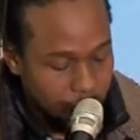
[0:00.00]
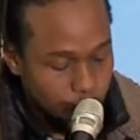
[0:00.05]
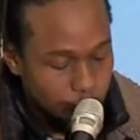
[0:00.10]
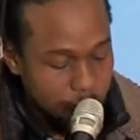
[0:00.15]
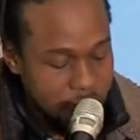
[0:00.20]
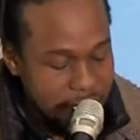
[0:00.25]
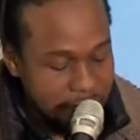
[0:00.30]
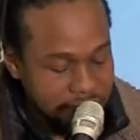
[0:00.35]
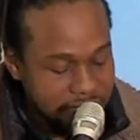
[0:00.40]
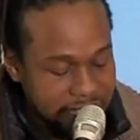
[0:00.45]

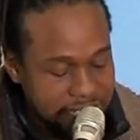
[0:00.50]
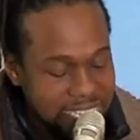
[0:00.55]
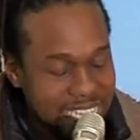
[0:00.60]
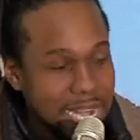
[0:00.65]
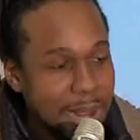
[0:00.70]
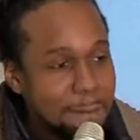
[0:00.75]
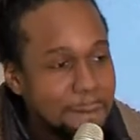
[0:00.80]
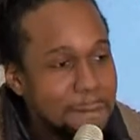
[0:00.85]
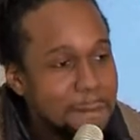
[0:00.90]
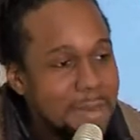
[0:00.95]
we have
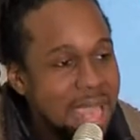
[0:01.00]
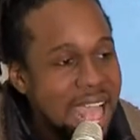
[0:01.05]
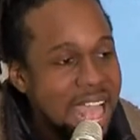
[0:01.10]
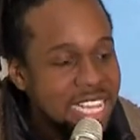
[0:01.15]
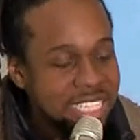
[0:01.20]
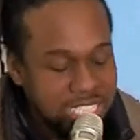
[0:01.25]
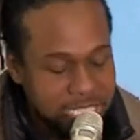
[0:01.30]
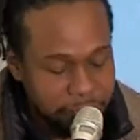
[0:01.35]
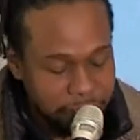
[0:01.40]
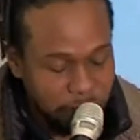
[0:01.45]
seen a
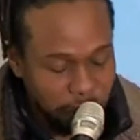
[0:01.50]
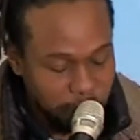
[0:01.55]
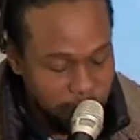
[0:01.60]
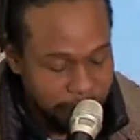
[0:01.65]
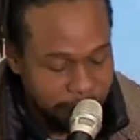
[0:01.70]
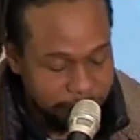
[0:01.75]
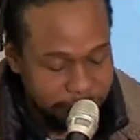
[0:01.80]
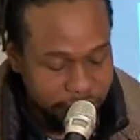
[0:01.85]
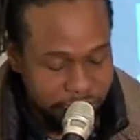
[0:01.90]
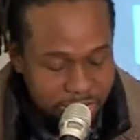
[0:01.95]
massive
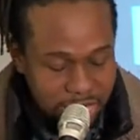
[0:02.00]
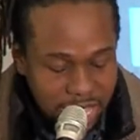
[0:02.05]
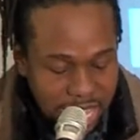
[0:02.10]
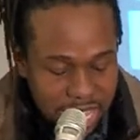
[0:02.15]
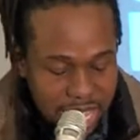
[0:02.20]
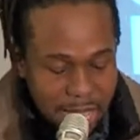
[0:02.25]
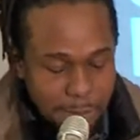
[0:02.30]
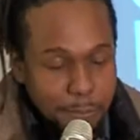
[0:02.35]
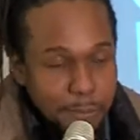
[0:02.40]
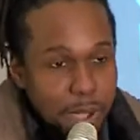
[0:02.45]
shift
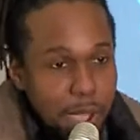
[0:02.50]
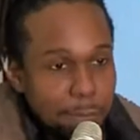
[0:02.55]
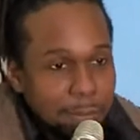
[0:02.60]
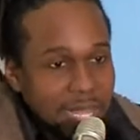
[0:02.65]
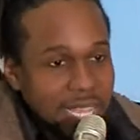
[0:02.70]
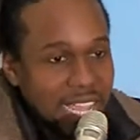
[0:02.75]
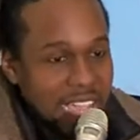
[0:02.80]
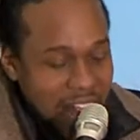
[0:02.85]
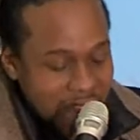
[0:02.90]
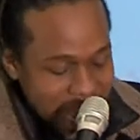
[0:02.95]
in
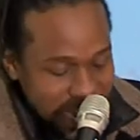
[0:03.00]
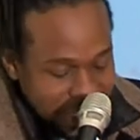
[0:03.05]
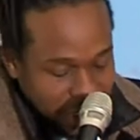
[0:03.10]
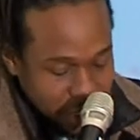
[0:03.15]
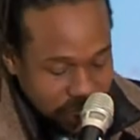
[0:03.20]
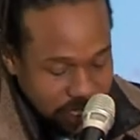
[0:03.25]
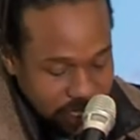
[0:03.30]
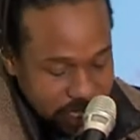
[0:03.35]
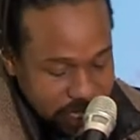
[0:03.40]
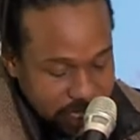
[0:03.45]
public
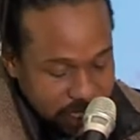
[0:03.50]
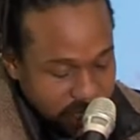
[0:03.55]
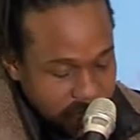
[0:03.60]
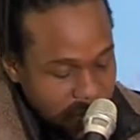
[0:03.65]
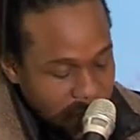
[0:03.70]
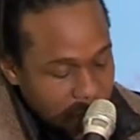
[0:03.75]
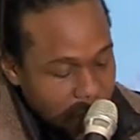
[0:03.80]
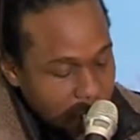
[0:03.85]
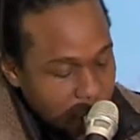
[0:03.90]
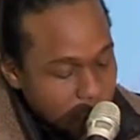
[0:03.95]
consciousness
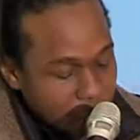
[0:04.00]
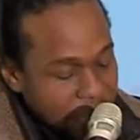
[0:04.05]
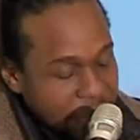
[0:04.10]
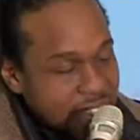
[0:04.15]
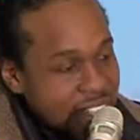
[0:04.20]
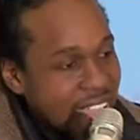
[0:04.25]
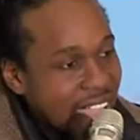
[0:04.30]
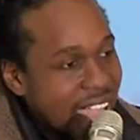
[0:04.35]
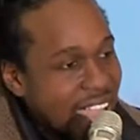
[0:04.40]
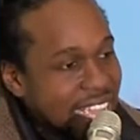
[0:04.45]
around
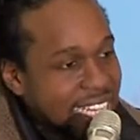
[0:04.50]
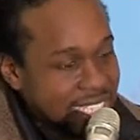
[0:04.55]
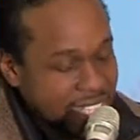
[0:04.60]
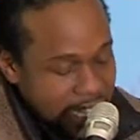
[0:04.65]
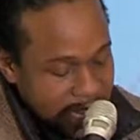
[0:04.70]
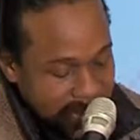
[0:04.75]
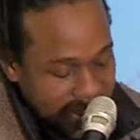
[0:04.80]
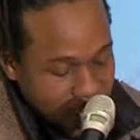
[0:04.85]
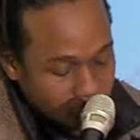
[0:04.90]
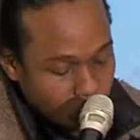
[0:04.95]
the
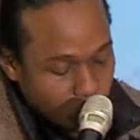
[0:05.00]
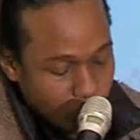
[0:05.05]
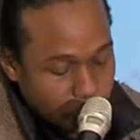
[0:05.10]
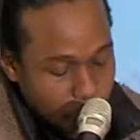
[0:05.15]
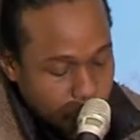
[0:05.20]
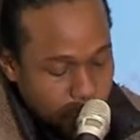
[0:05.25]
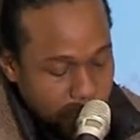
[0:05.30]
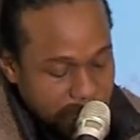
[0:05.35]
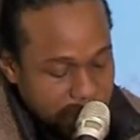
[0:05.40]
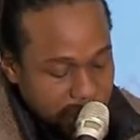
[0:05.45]
idea that
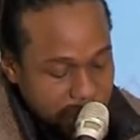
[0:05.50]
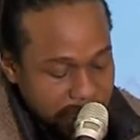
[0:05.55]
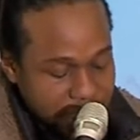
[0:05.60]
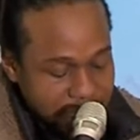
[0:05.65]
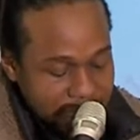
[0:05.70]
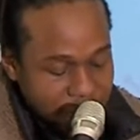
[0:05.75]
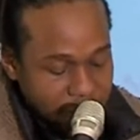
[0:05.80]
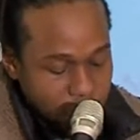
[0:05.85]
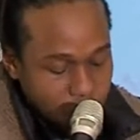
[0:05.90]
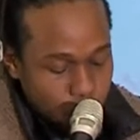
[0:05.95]

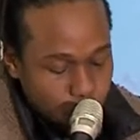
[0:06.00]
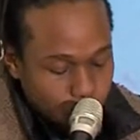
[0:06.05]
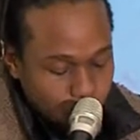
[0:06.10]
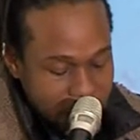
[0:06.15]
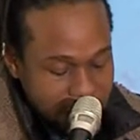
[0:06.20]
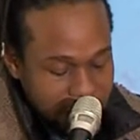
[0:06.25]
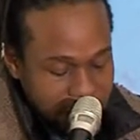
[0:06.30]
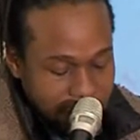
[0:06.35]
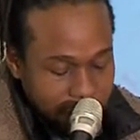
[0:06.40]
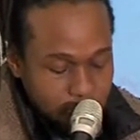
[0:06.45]
corporations and the
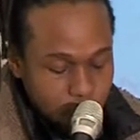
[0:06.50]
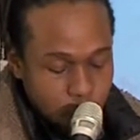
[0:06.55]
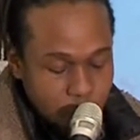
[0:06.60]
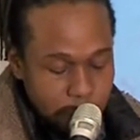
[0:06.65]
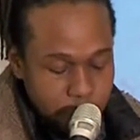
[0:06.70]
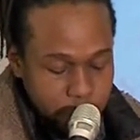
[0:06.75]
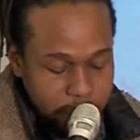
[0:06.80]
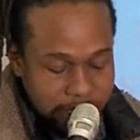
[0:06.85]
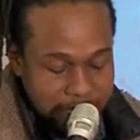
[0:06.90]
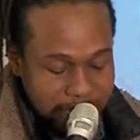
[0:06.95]
rest of the
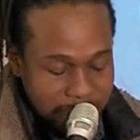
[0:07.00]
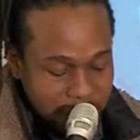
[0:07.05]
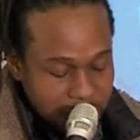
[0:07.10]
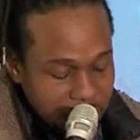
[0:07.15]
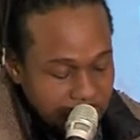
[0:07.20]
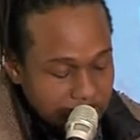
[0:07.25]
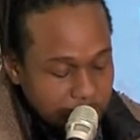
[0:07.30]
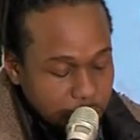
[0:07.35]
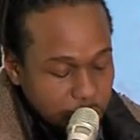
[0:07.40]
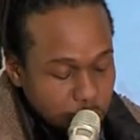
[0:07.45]
1%
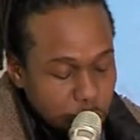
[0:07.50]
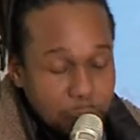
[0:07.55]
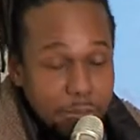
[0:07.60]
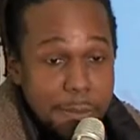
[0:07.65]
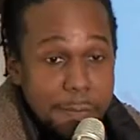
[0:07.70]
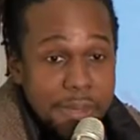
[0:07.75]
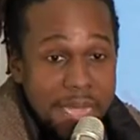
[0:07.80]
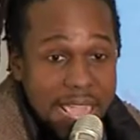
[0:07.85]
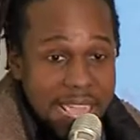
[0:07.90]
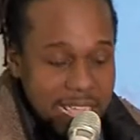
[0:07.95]
should
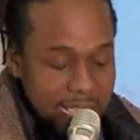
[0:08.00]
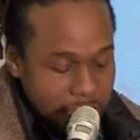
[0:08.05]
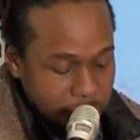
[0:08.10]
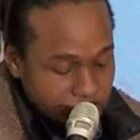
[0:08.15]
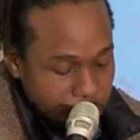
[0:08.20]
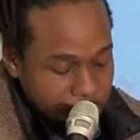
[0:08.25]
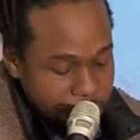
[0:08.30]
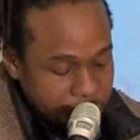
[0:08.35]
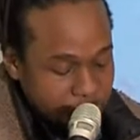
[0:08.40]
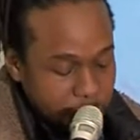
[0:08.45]
be paying
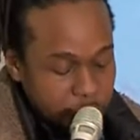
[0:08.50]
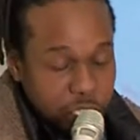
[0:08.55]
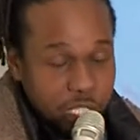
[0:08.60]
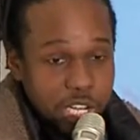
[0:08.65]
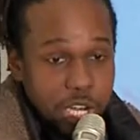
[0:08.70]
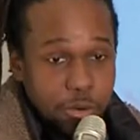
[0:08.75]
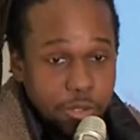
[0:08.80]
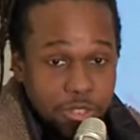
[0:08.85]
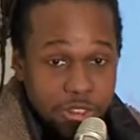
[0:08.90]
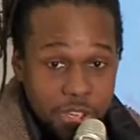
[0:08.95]
their fair
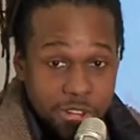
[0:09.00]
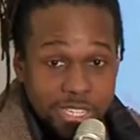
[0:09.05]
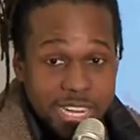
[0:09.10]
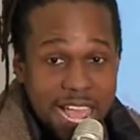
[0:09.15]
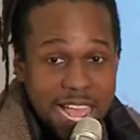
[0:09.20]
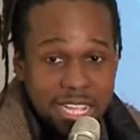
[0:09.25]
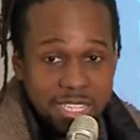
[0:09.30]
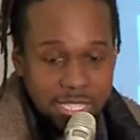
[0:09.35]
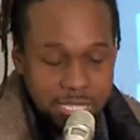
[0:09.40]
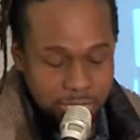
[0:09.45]
share in their
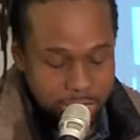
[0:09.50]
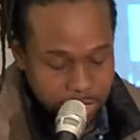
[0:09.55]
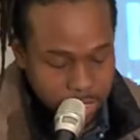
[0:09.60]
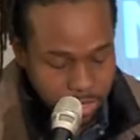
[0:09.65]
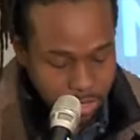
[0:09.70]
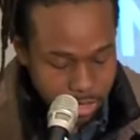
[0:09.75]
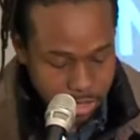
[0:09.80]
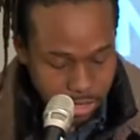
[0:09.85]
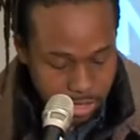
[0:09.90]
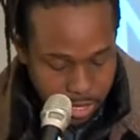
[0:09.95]
taxes.